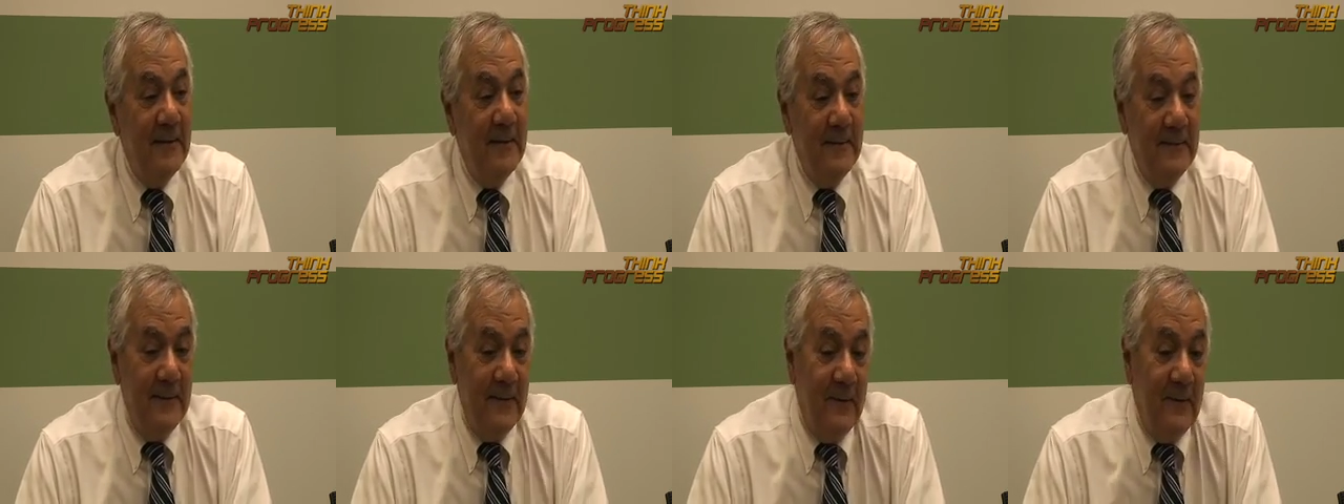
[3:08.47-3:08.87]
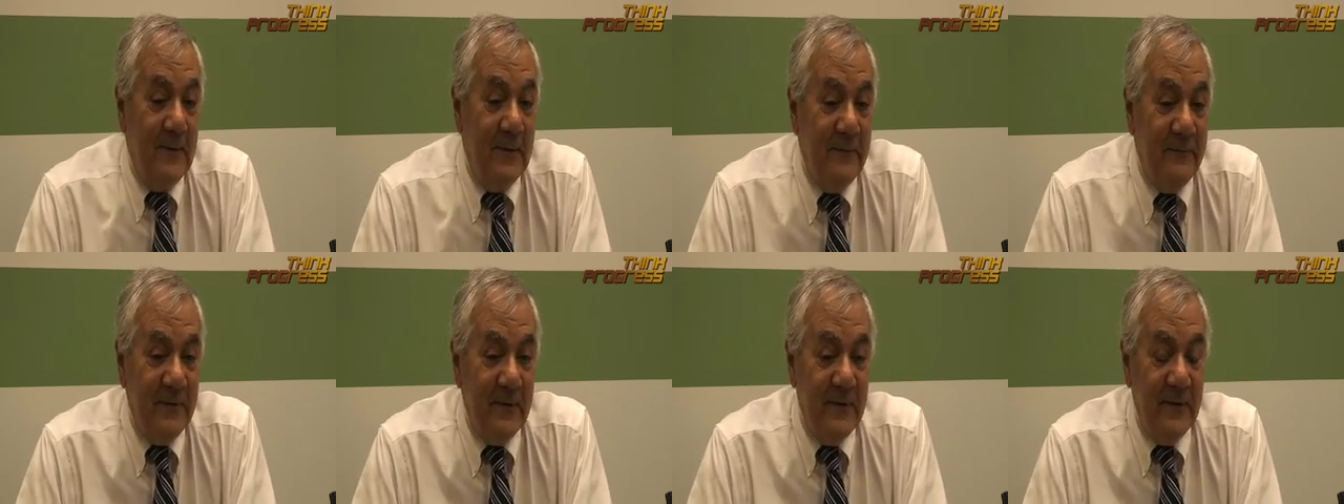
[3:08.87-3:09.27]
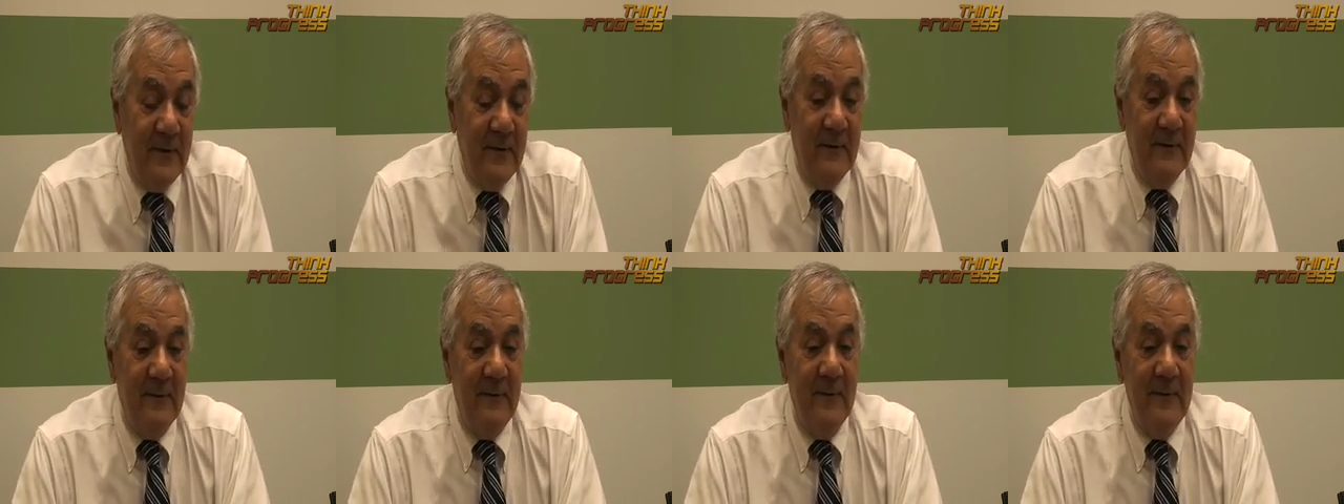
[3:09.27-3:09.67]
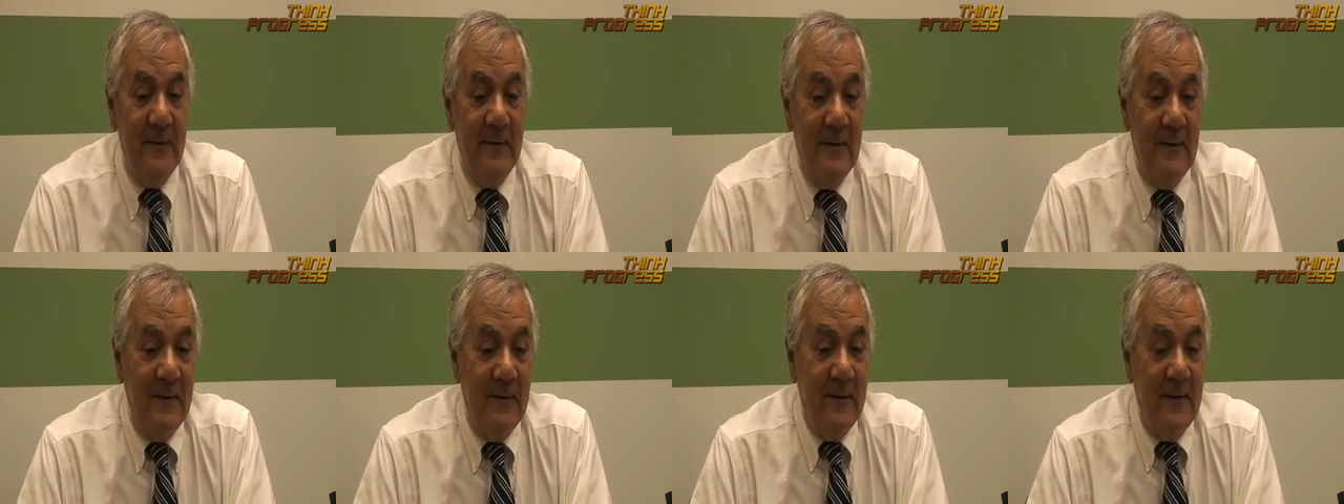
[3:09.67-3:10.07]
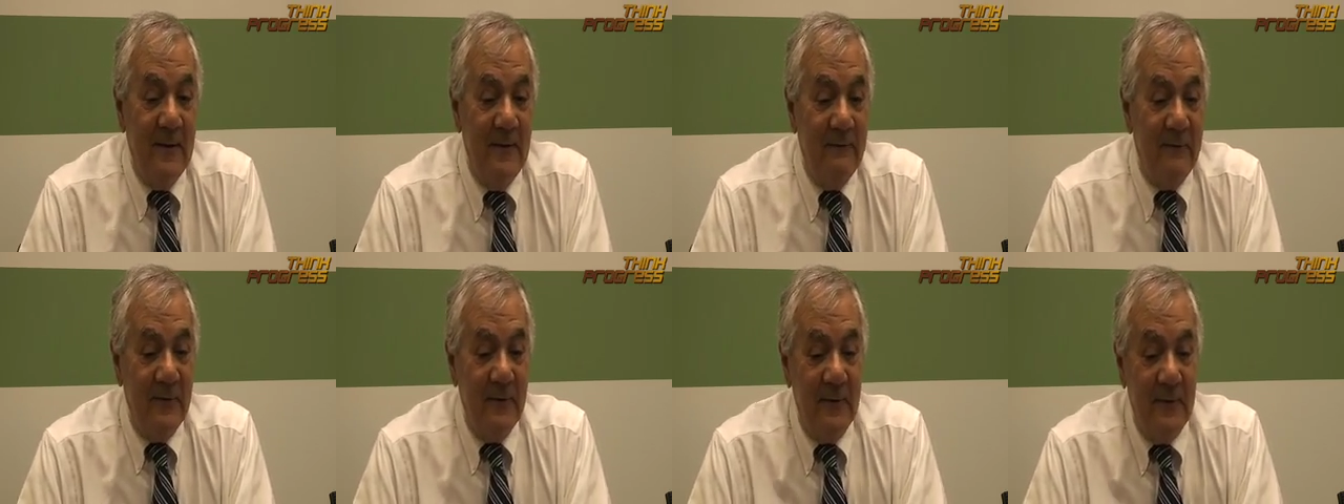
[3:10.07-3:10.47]
You know, even
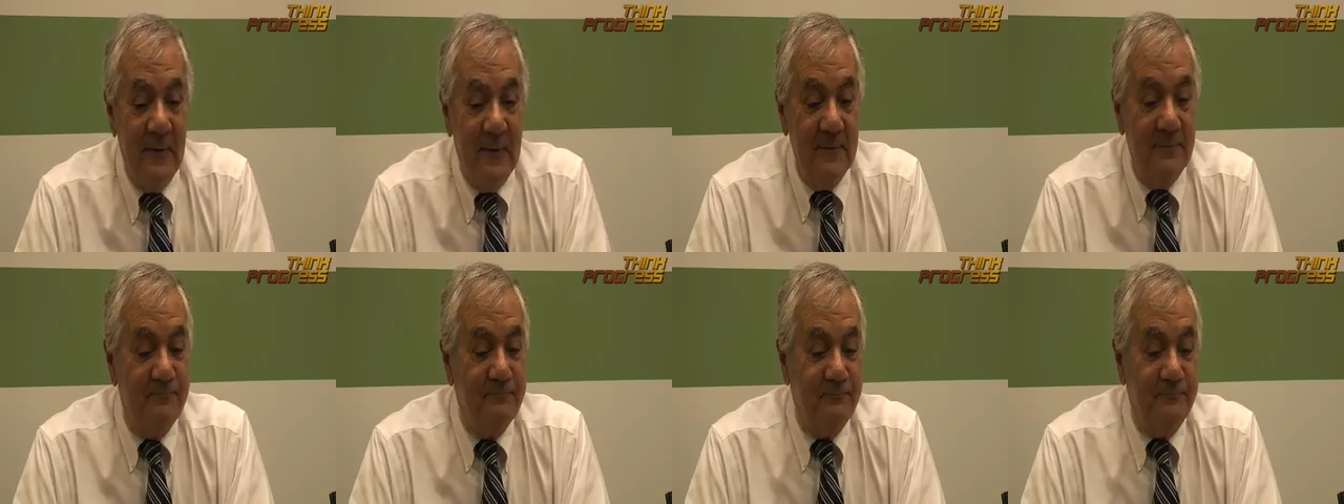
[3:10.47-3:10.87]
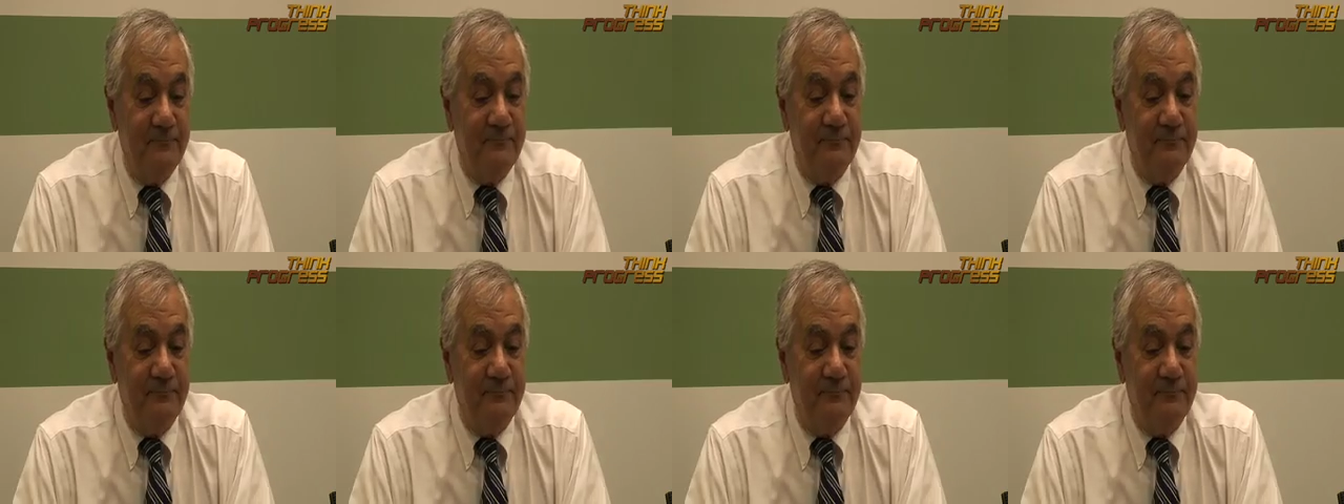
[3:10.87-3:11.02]
the